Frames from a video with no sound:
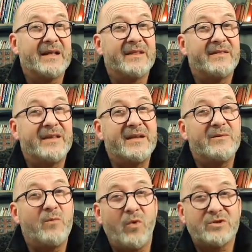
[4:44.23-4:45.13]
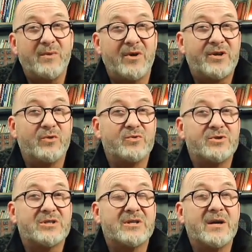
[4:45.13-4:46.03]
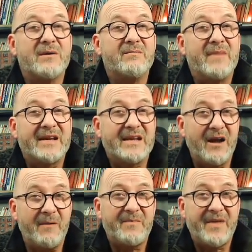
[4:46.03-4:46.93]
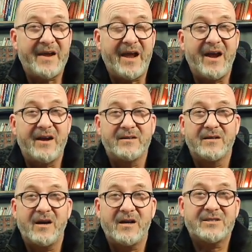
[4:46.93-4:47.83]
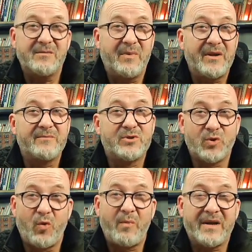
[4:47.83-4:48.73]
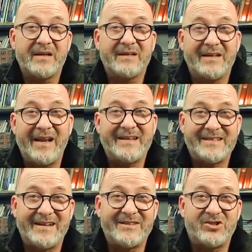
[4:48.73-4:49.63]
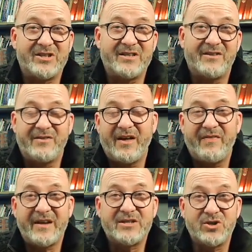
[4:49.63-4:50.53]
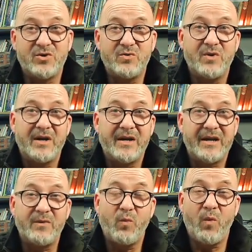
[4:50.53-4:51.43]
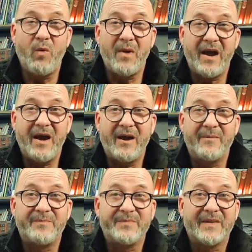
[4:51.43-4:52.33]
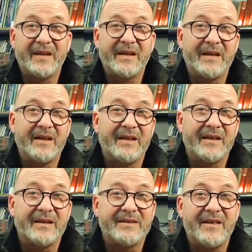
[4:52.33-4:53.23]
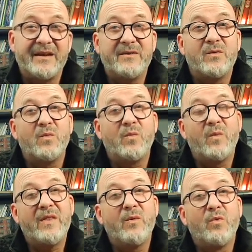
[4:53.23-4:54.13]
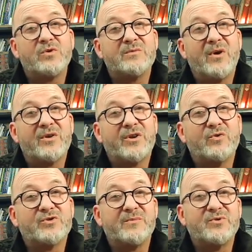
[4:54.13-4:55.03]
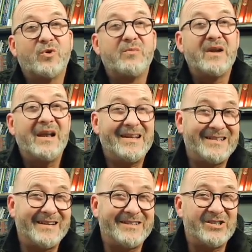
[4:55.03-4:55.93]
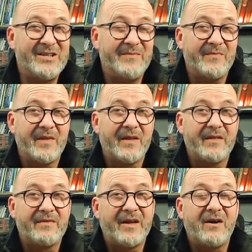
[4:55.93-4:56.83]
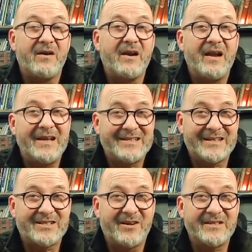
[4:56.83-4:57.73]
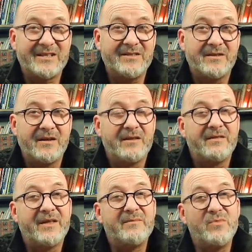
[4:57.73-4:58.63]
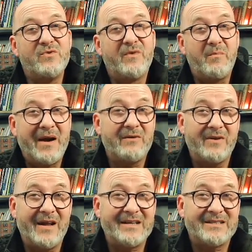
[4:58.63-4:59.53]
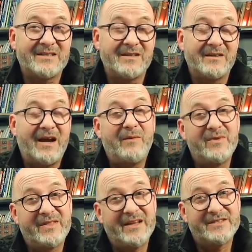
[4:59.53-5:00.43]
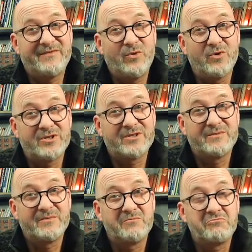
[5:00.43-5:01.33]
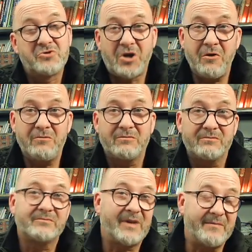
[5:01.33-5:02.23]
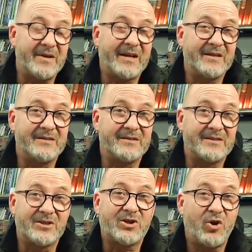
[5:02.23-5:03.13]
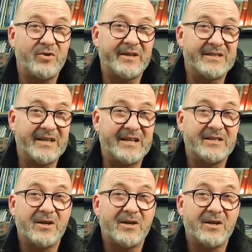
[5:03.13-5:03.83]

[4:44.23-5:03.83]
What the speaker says: the water molecules making up that air are simply absorbing less energy than they do in warmer air. Then when the water molecules absorb less energy, they are less excited, they move about less and with less force. So they begin to condensate